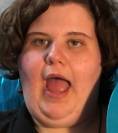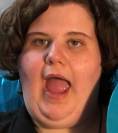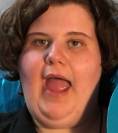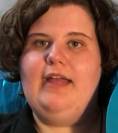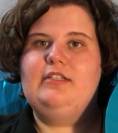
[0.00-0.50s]

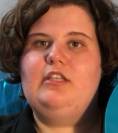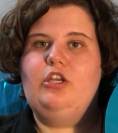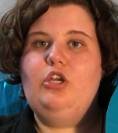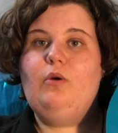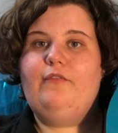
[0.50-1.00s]
and the
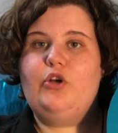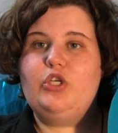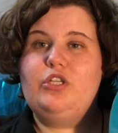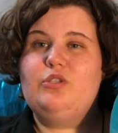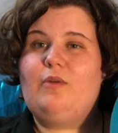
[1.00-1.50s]
newer
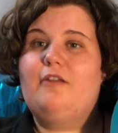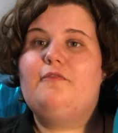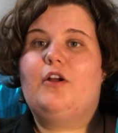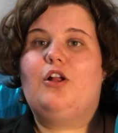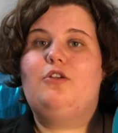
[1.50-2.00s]
versions run
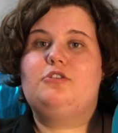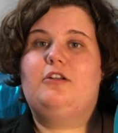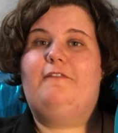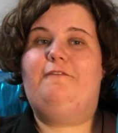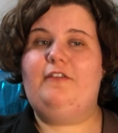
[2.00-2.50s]
for closer
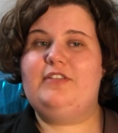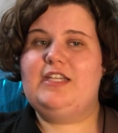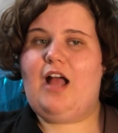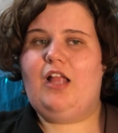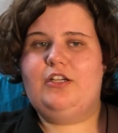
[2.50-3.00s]
to
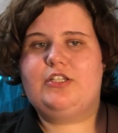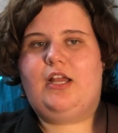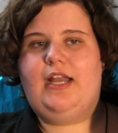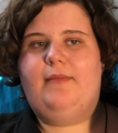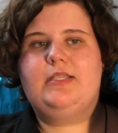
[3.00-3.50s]
$50
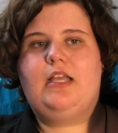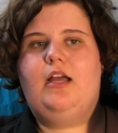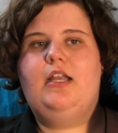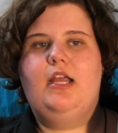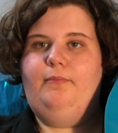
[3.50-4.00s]
on
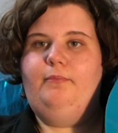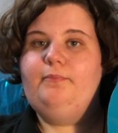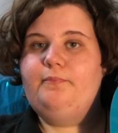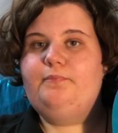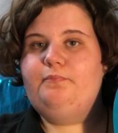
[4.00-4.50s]
Amazon.
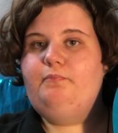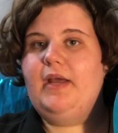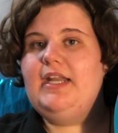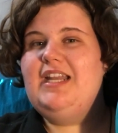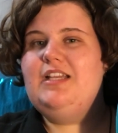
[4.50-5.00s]

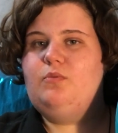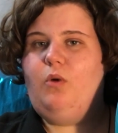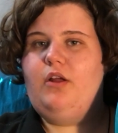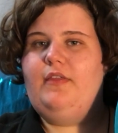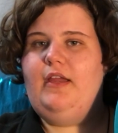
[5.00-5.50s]
But it is
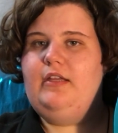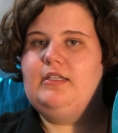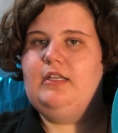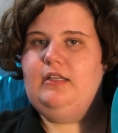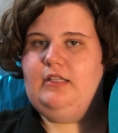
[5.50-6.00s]
worth
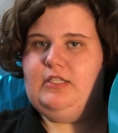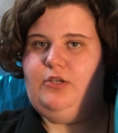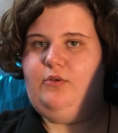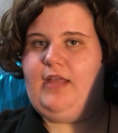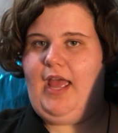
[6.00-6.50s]
it
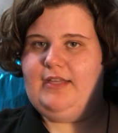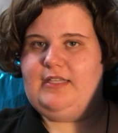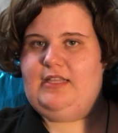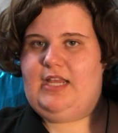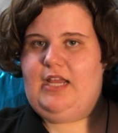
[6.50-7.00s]
to
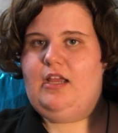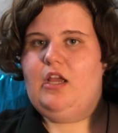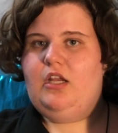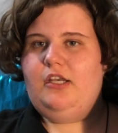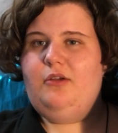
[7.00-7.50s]
get the
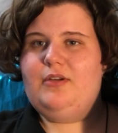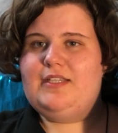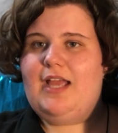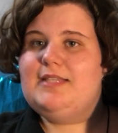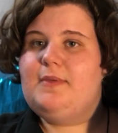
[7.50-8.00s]
newer
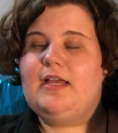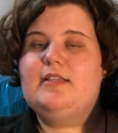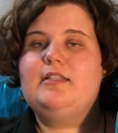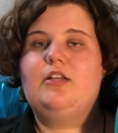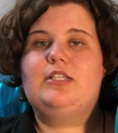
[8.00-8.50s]
size
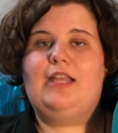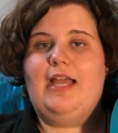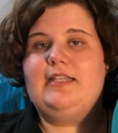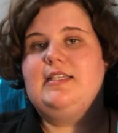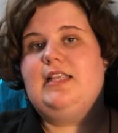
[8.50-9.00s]
because there's
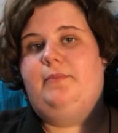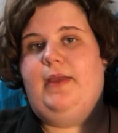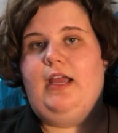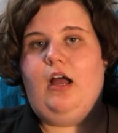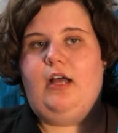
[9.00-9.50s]
less
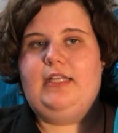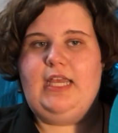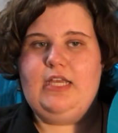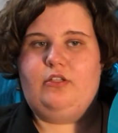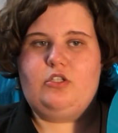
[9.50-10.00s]
slipping on the heel